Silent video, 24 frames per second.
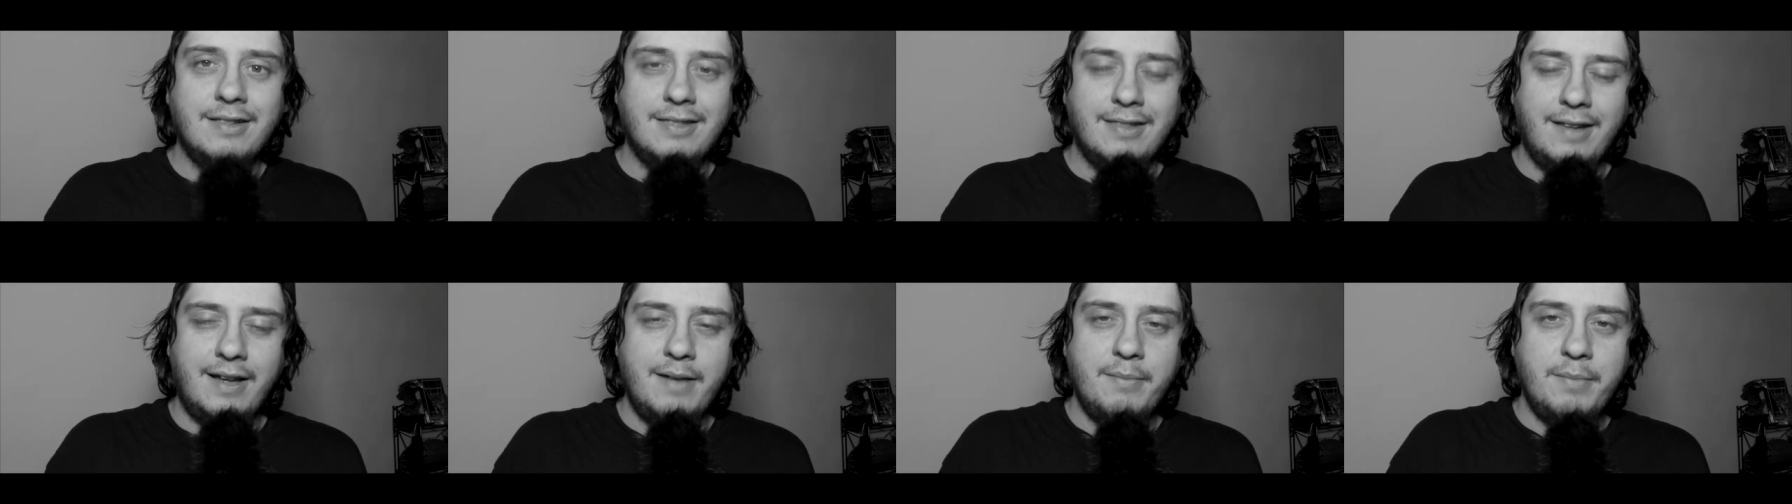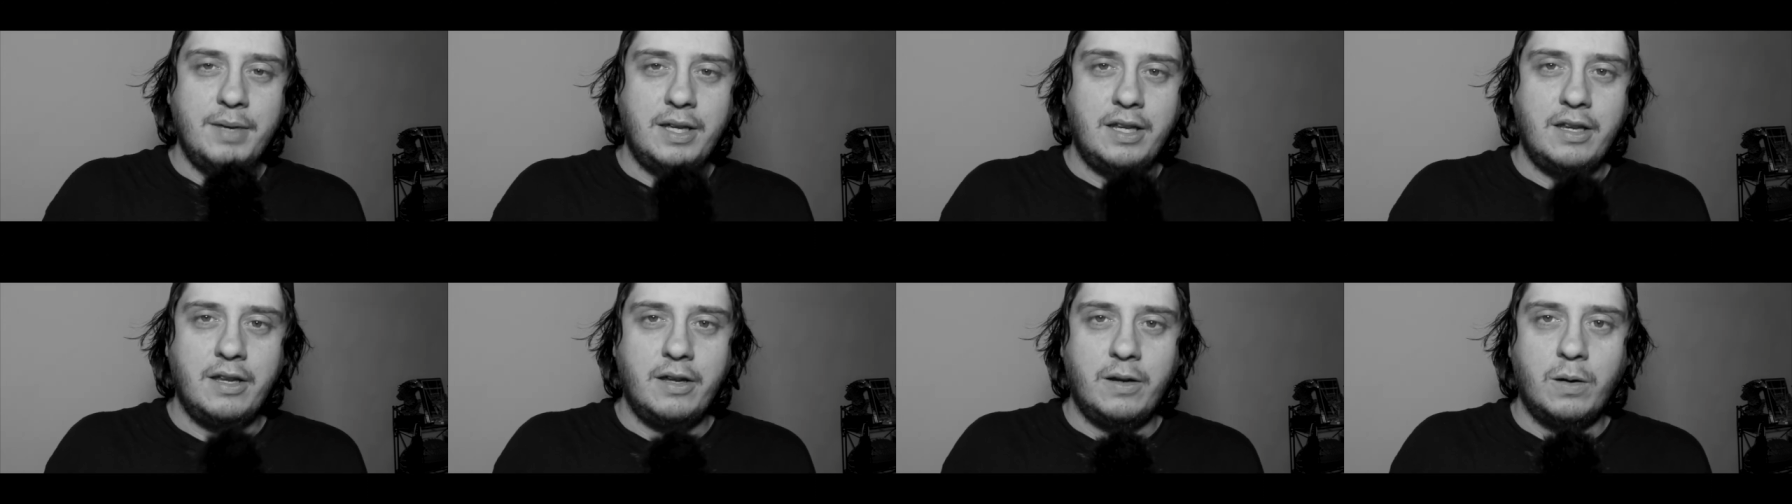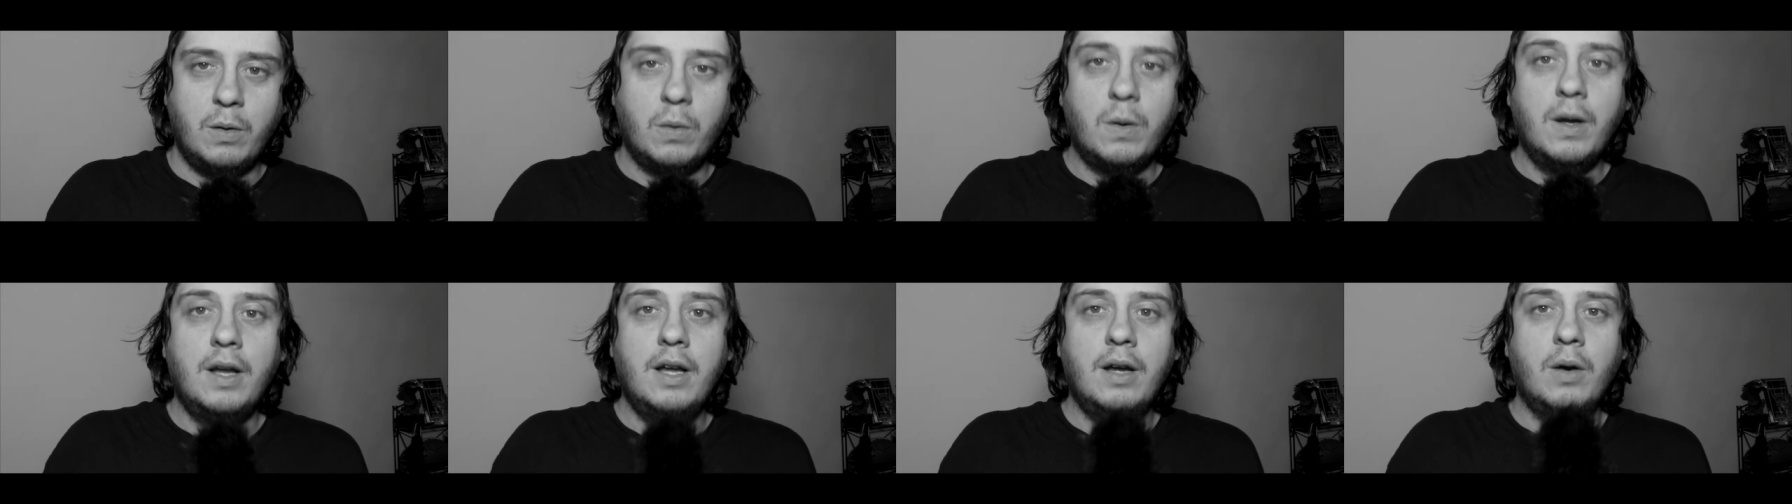let me
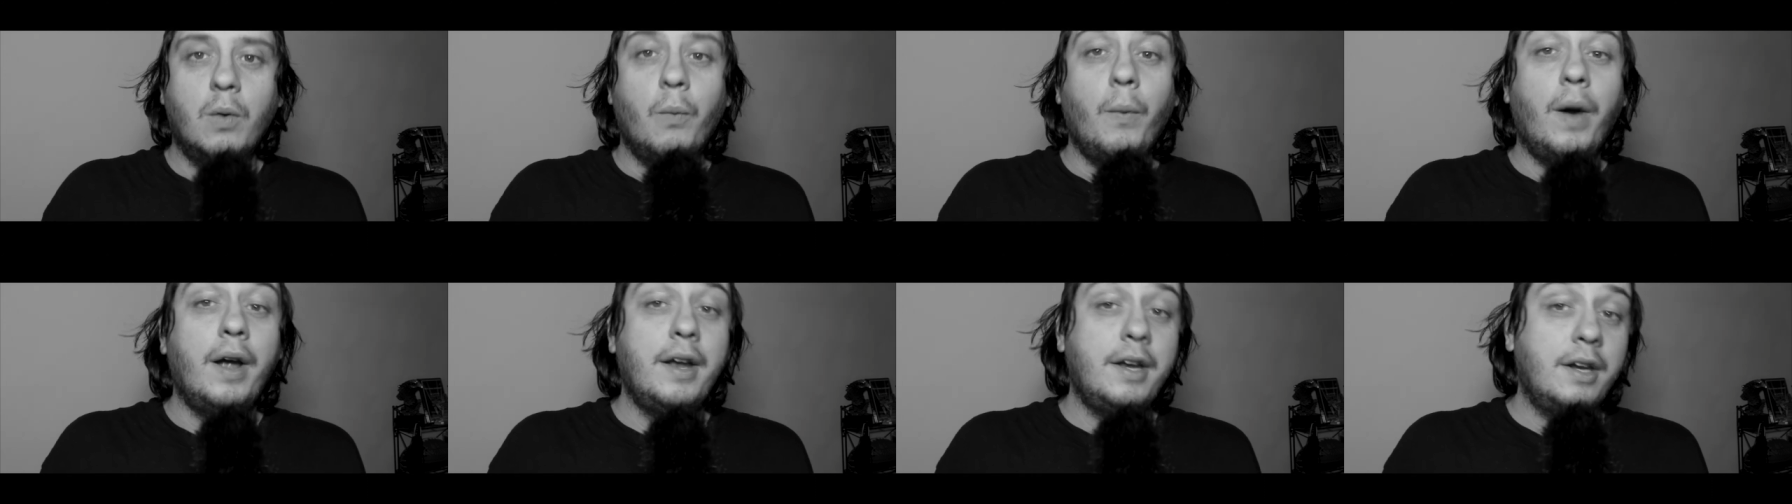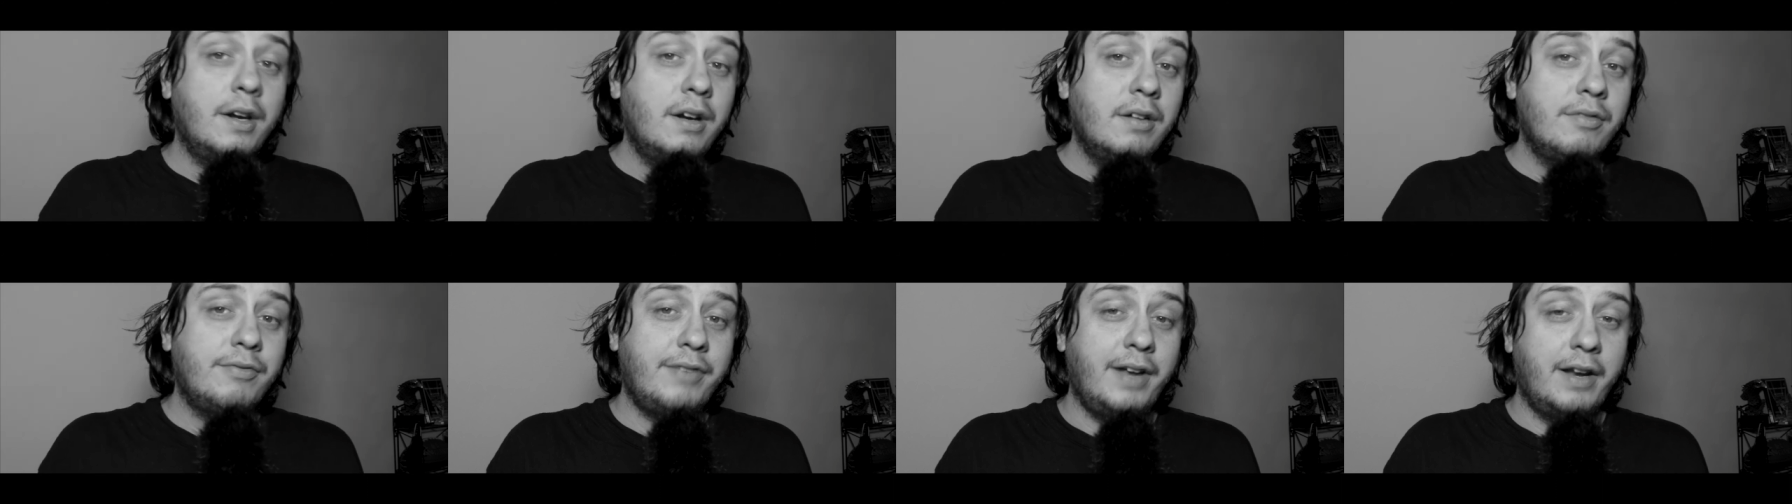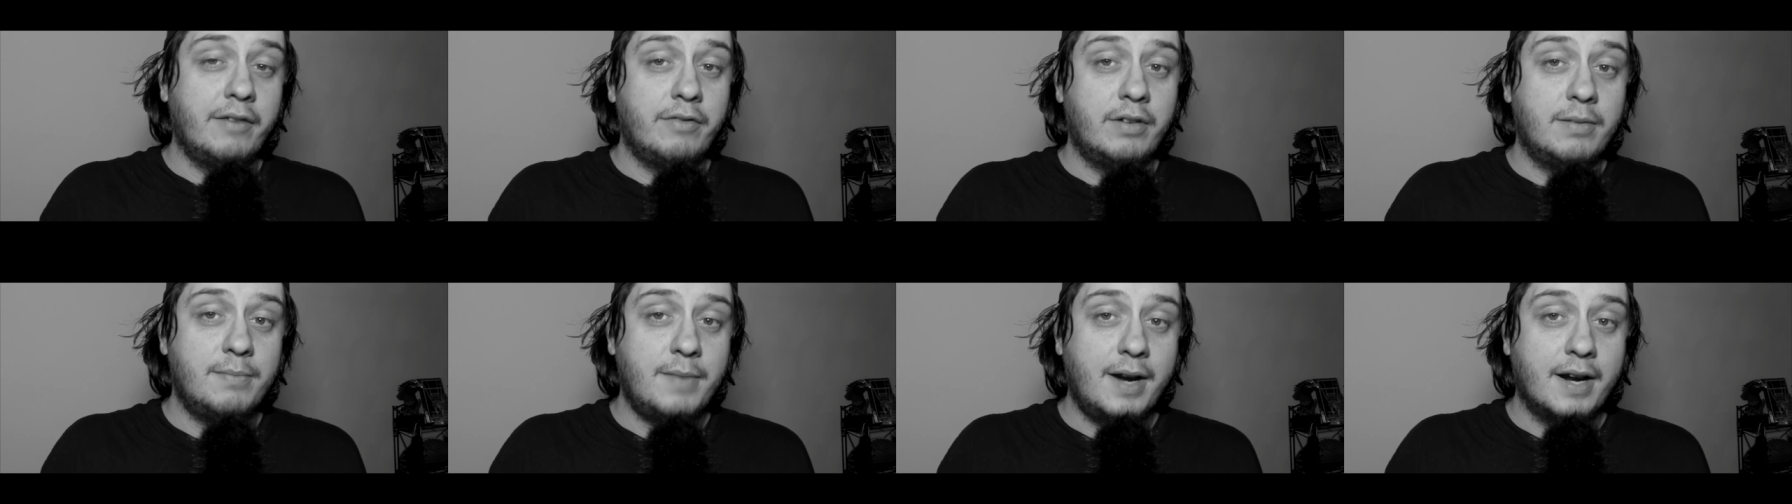know what your
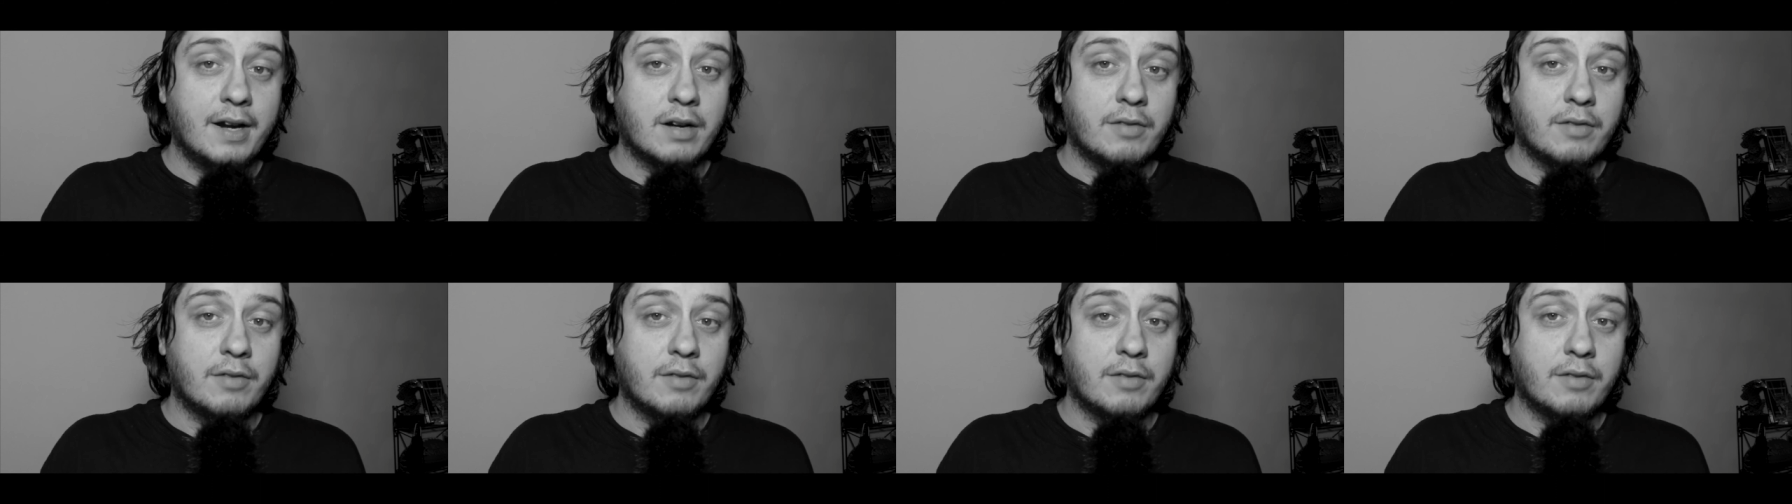favorite